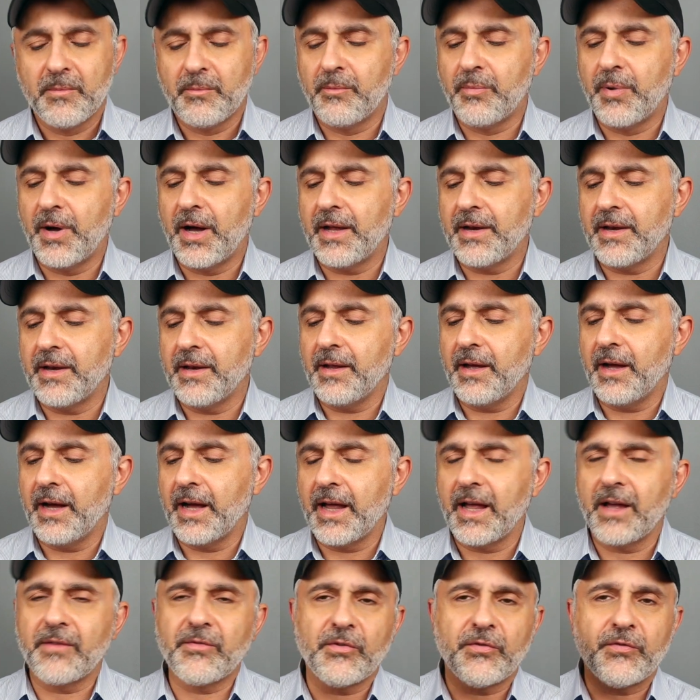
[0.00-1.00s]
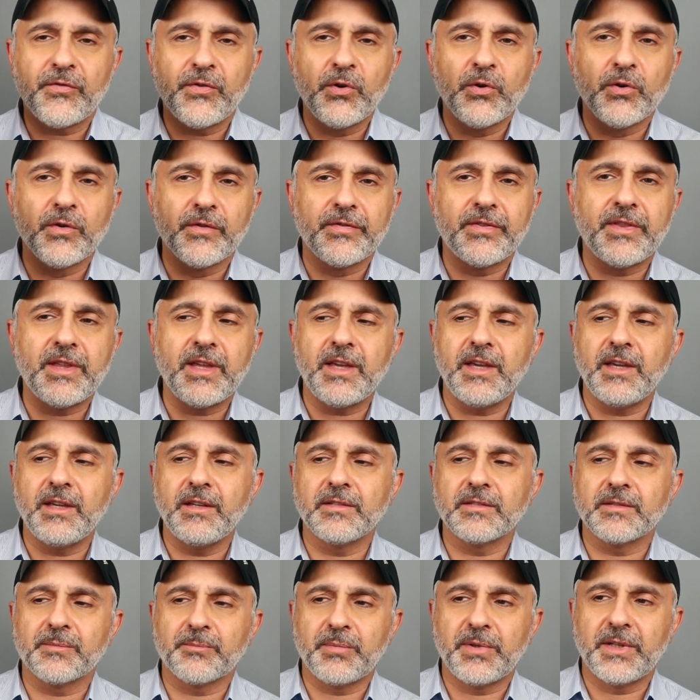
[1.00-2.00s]
But I have a few of
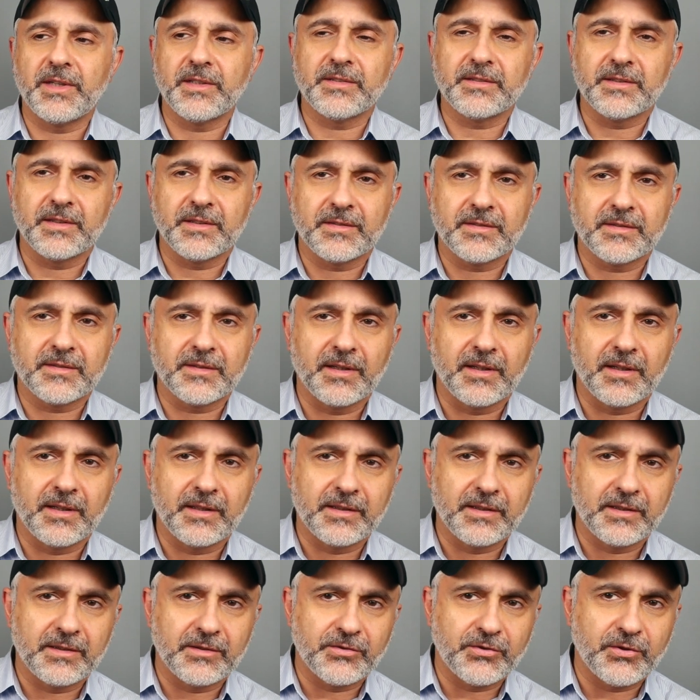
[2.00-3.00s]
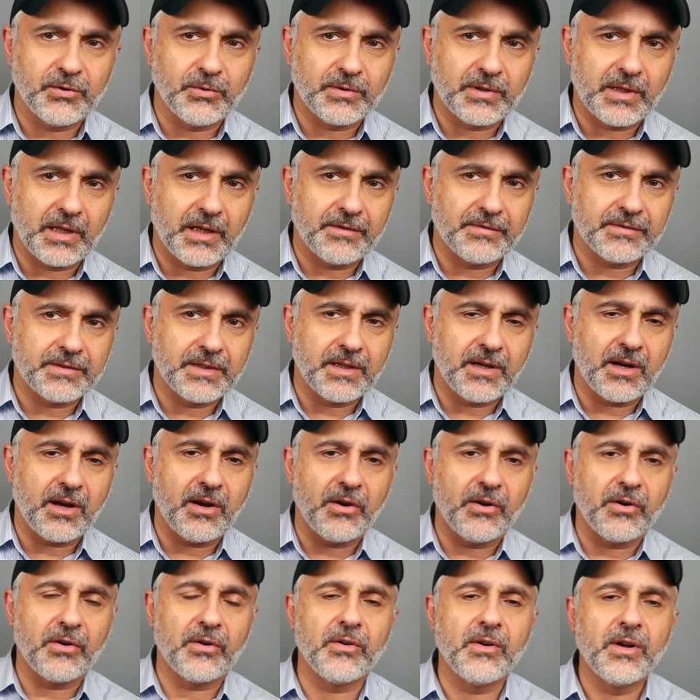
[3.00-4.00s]
these, plus this uh, little juice left in
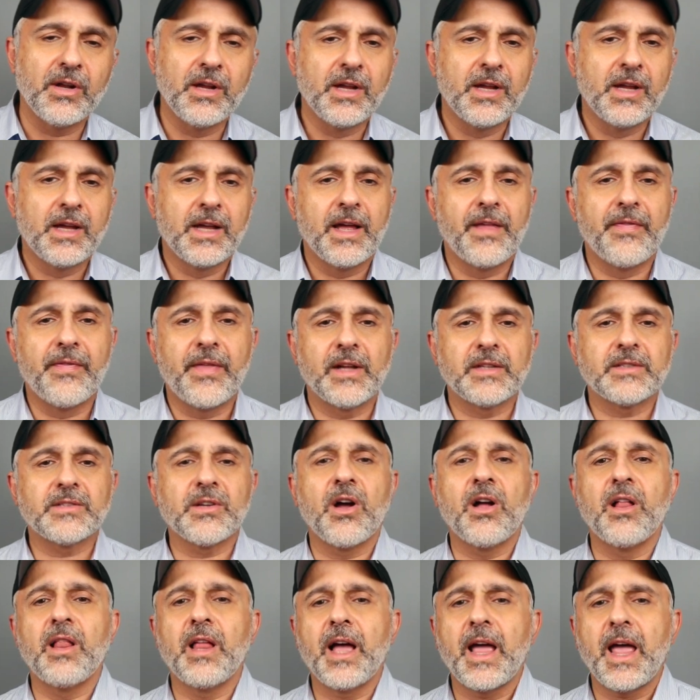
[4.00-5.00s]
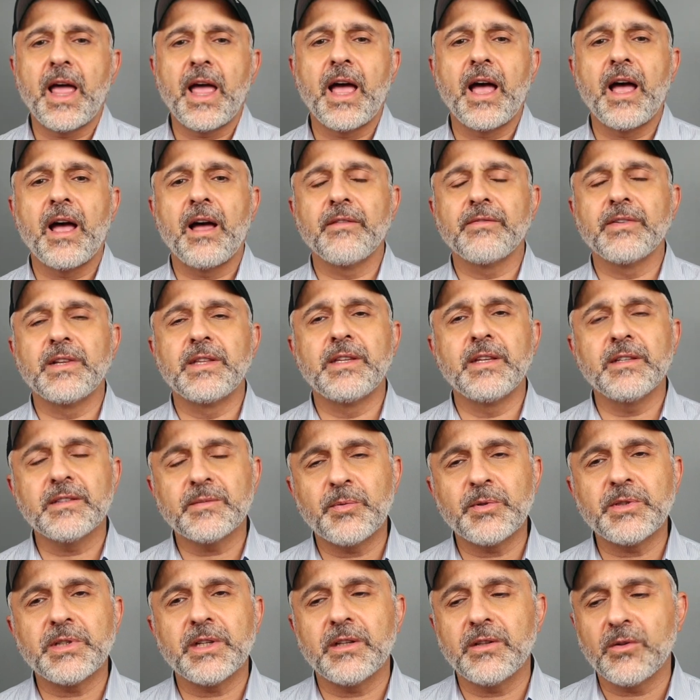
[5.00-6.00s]
here, and that's all I have. And
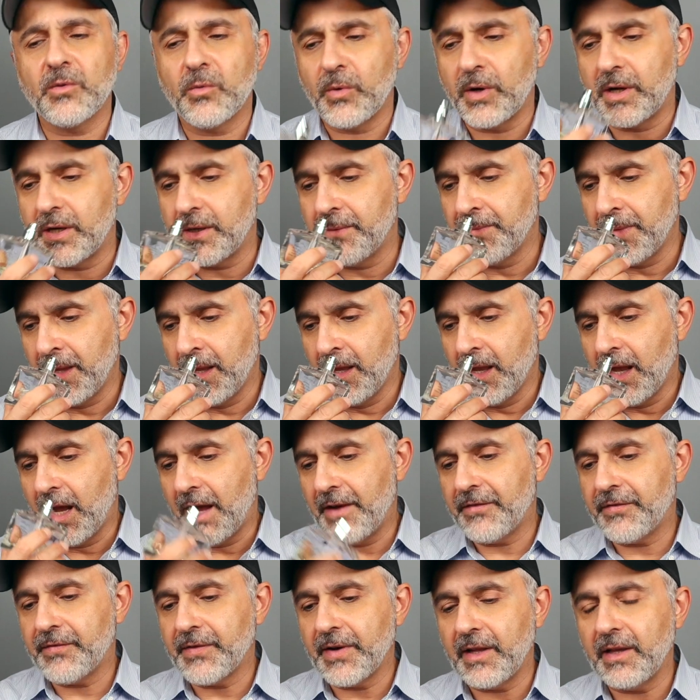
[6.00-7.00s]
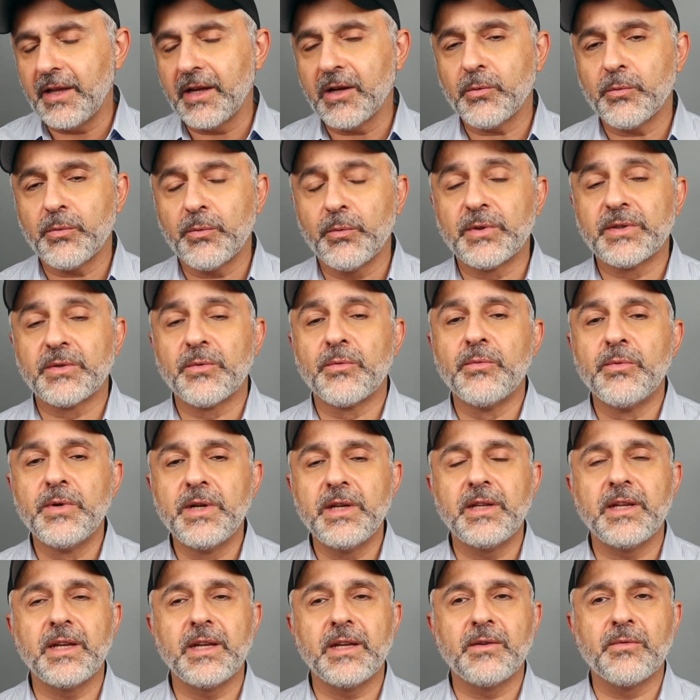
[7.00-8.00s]
this particular one, I felt like was a
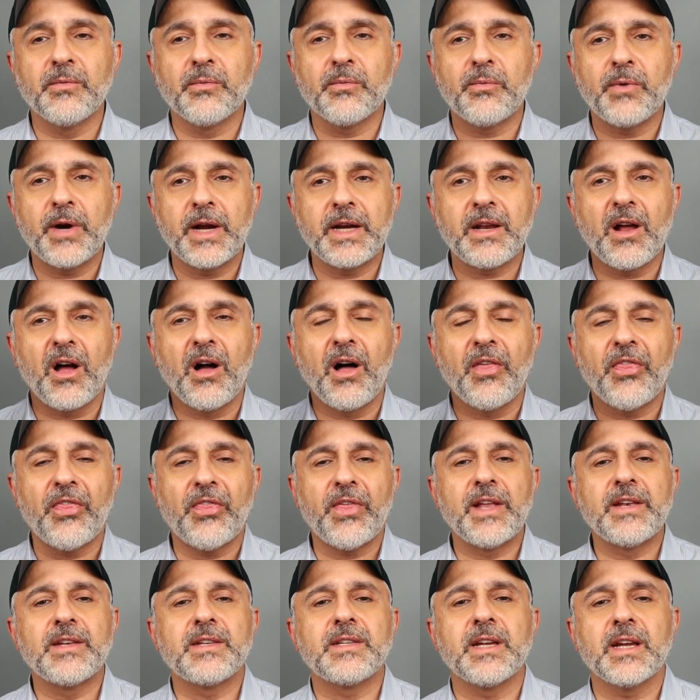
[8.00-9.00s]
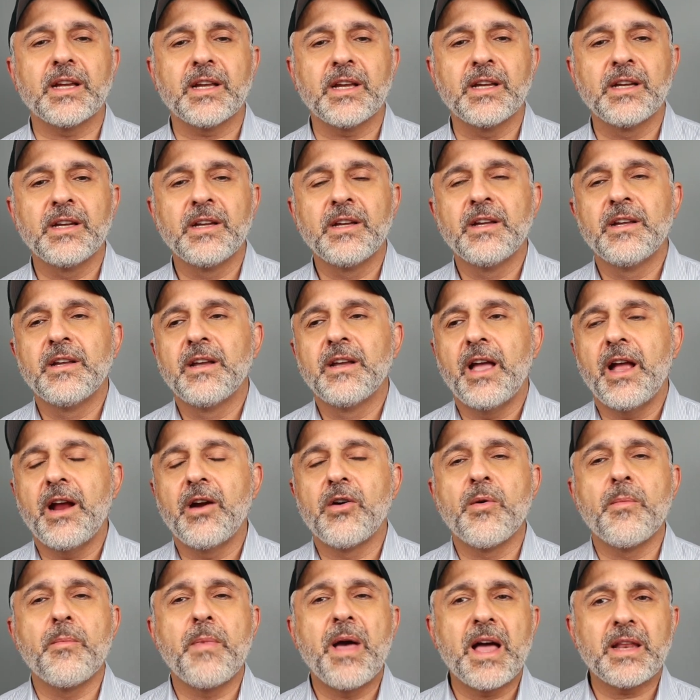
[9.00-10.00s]
really great, authentic
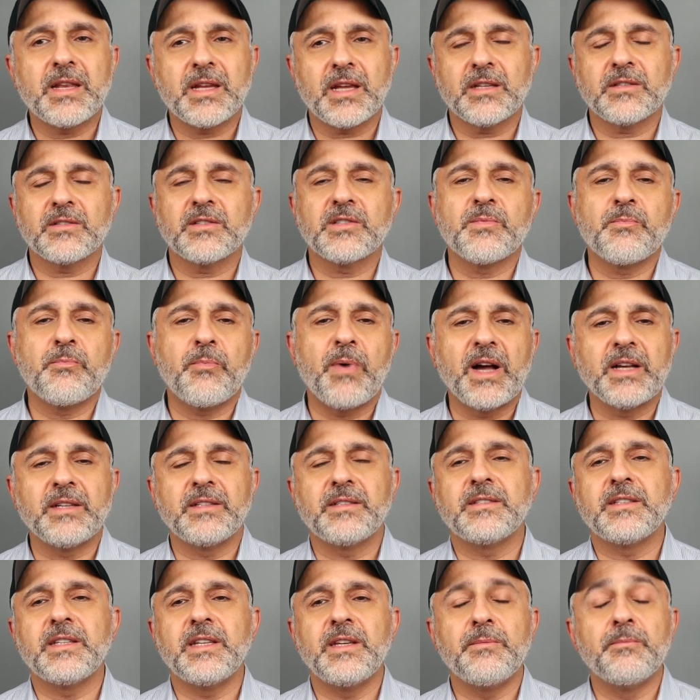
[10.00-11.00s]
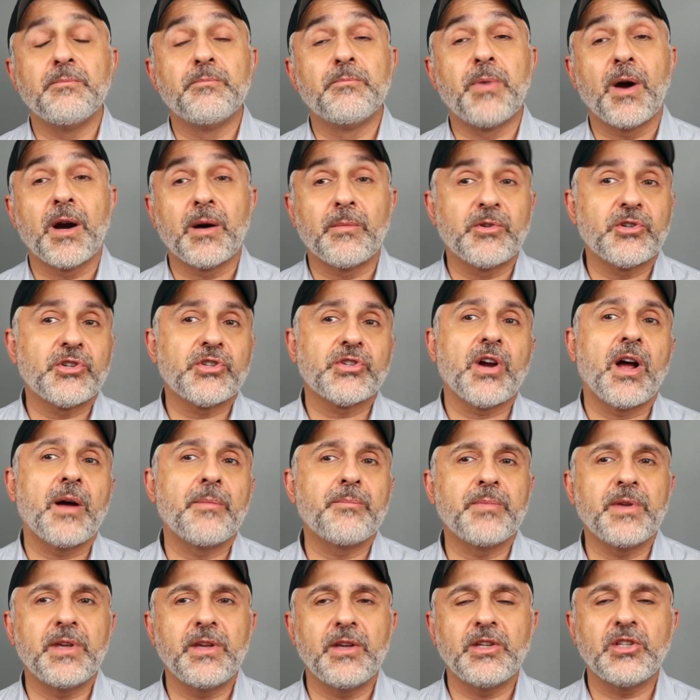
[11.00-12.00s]
aromatic, spicy,
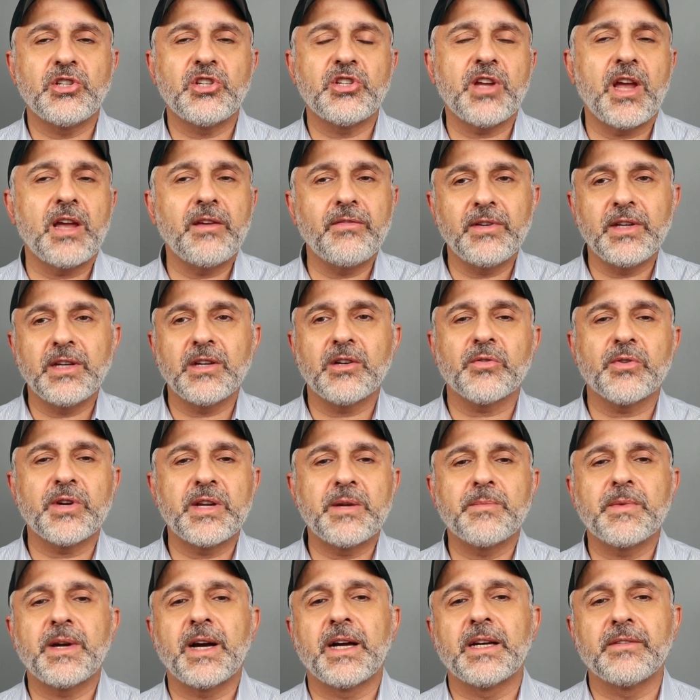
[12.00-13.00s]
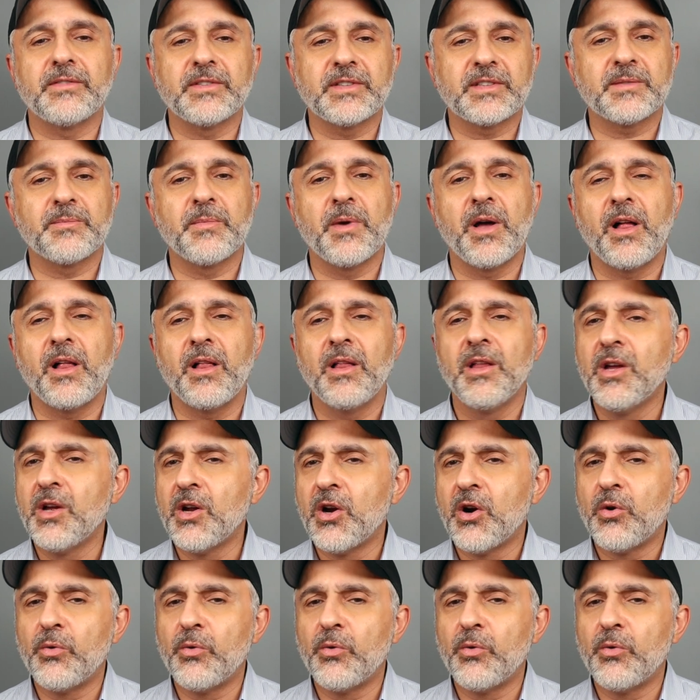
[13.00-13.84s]
barbershoppy shaving cream kind of a smell.